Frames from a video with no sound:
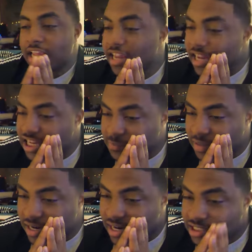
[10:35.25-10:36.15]
is
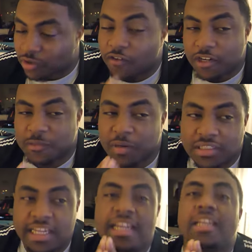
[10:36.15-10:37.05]
my 21st
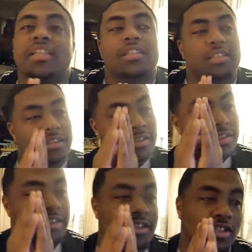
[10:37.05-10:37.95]
birthday,
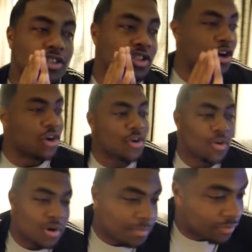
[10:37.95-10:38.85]

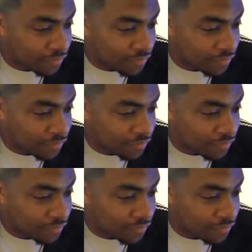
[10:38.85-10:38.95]
so I'm